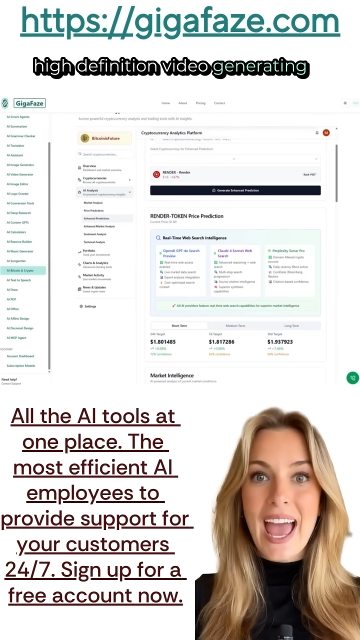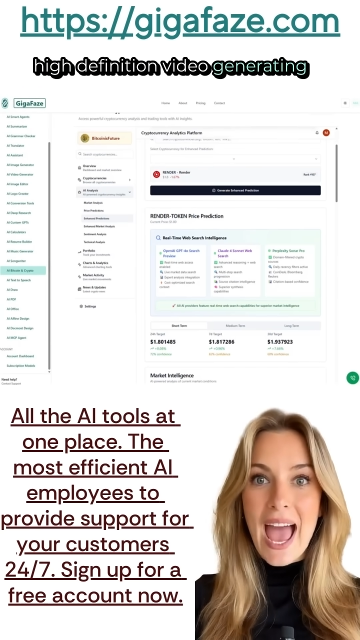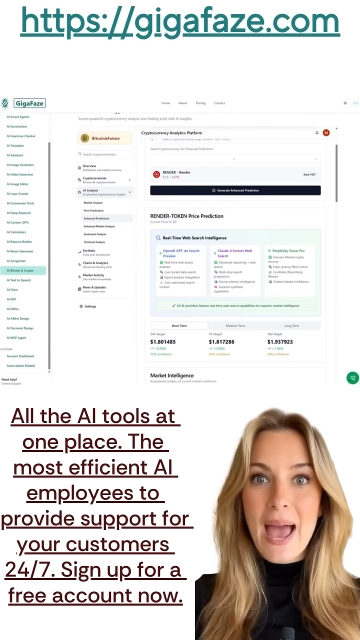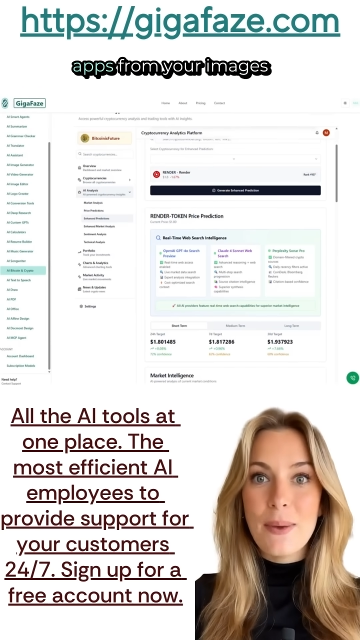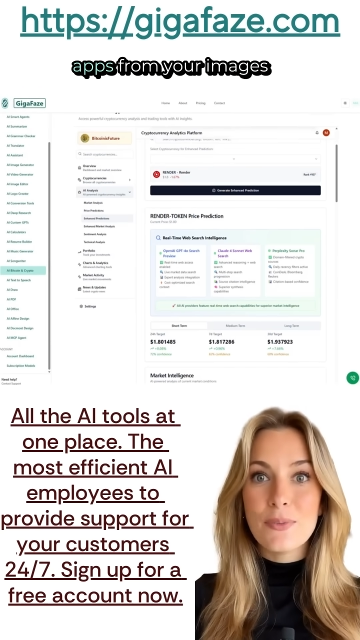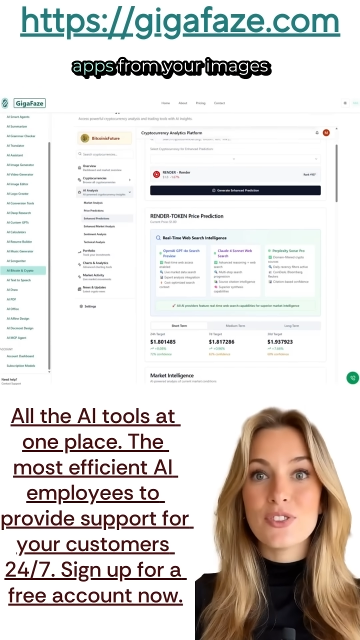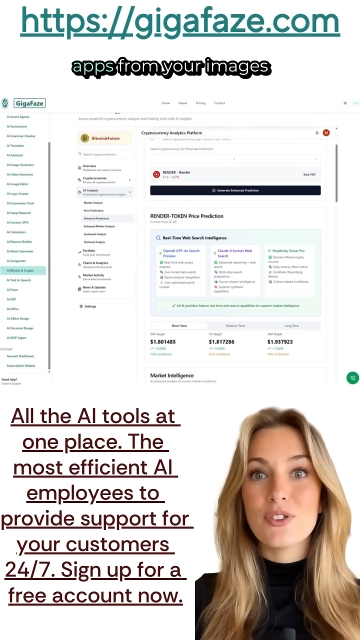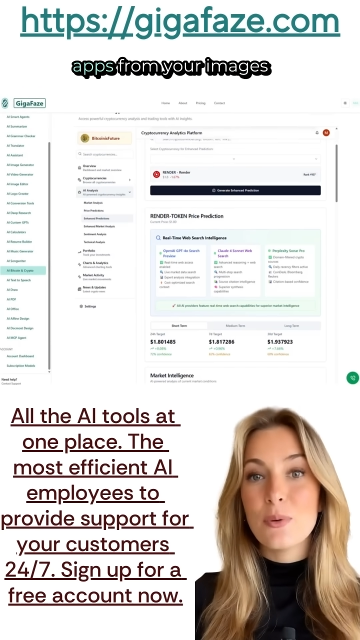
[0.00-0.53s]

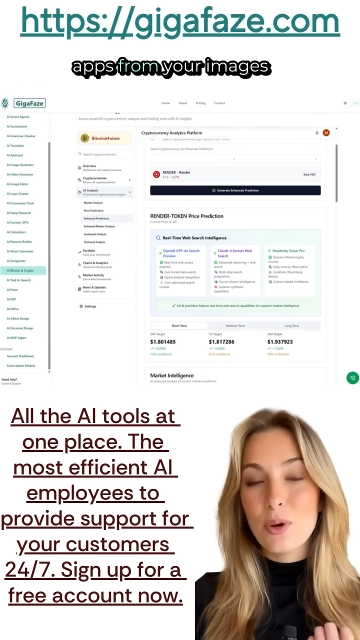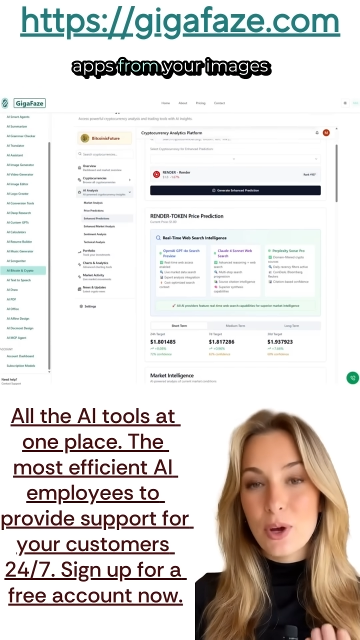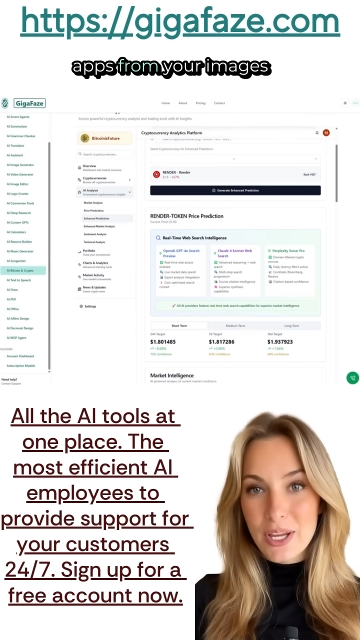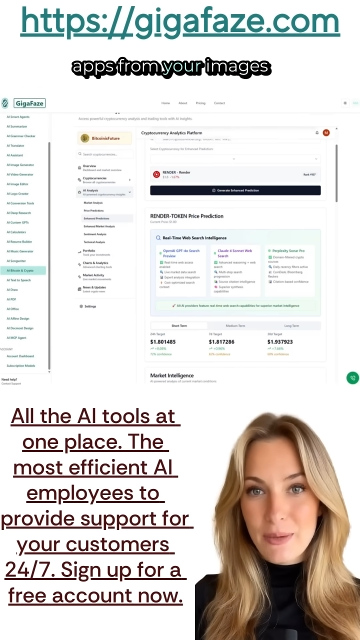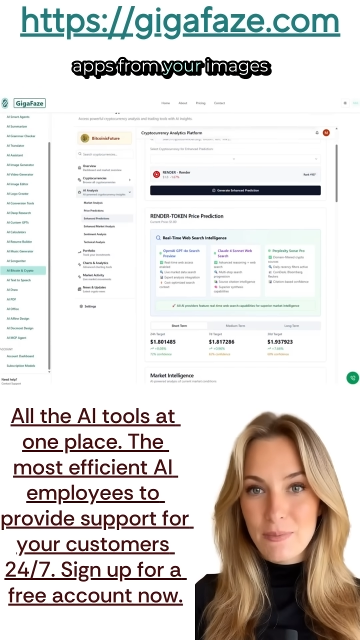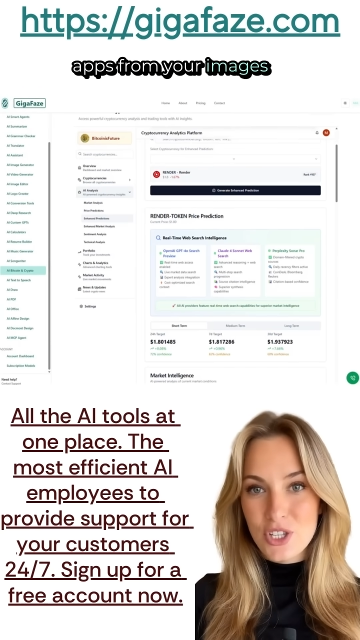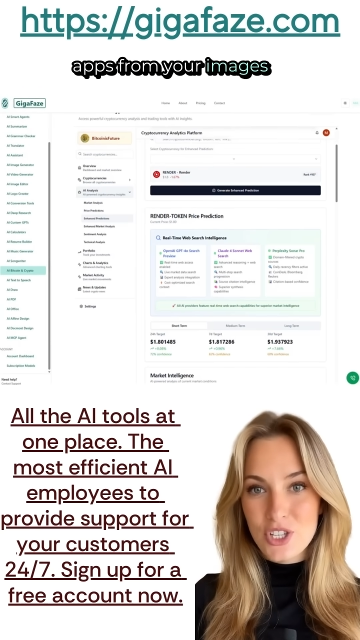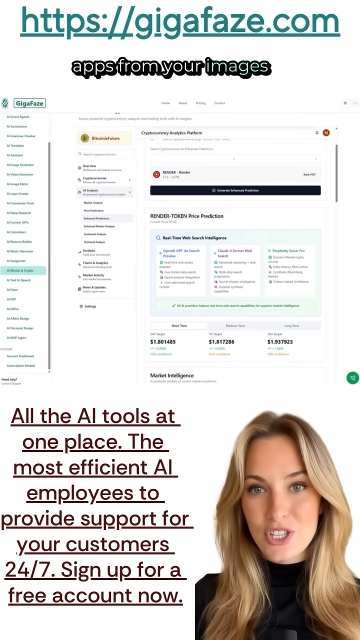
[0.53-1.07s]
apps from your
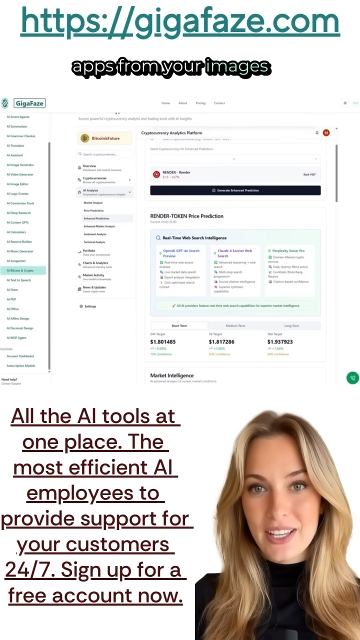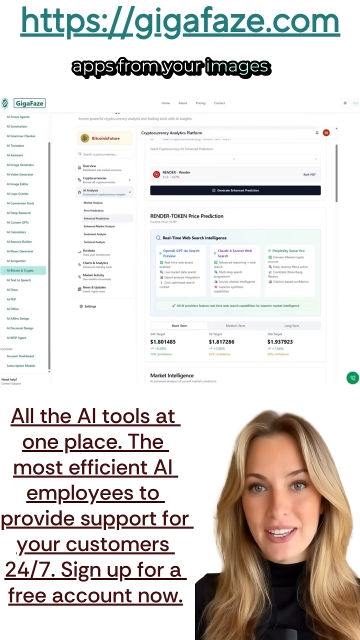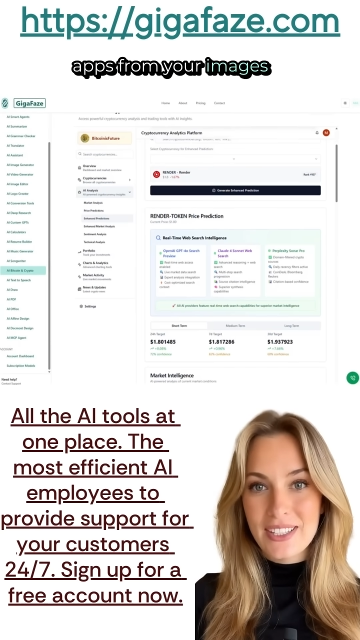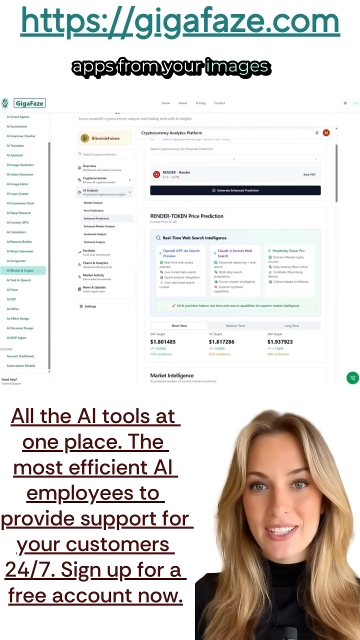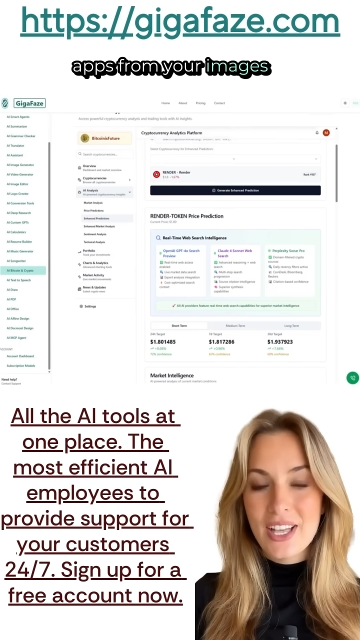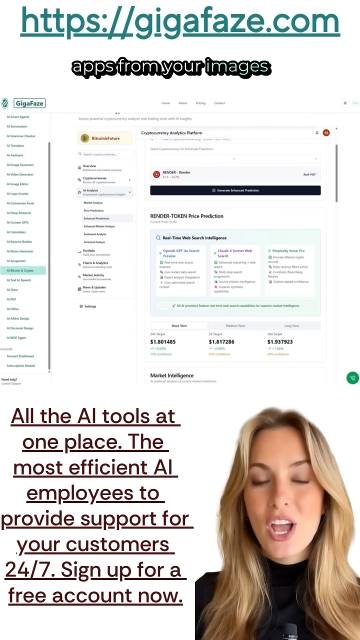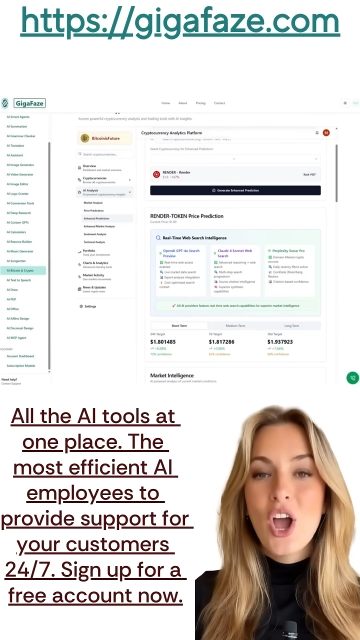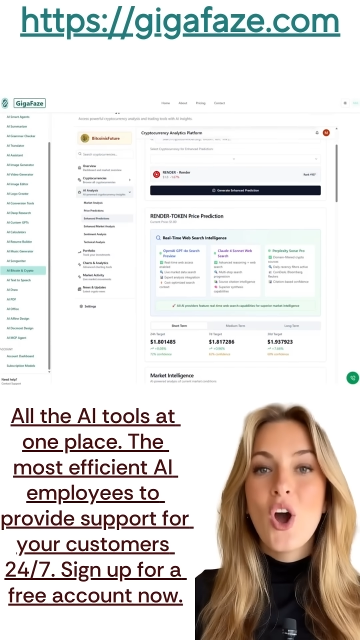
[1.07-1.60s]
images